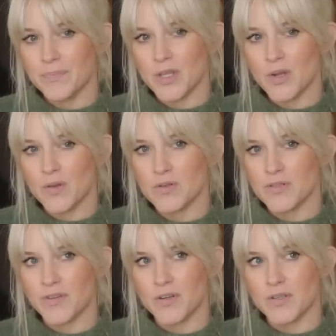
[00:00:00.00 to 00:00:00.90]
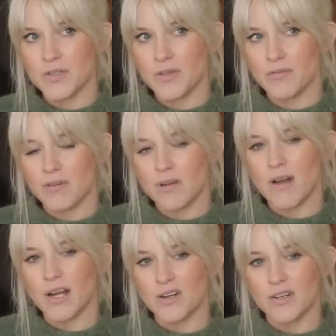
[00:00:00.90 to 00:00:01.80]
you know, those first three
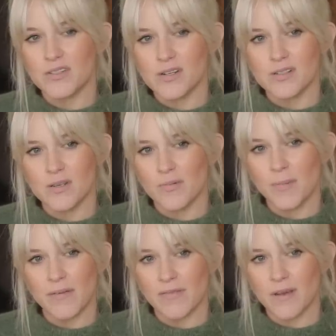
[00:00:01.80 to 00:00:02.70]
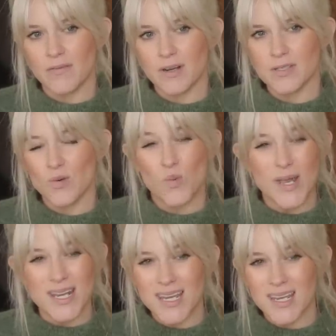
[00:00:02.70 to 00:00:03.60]
records are some of my favorites.
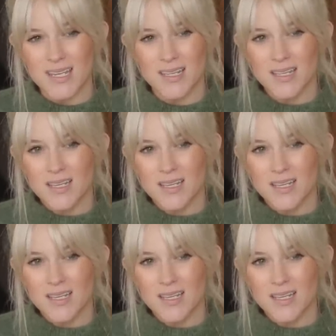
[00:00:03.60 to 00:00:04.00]
Whitney.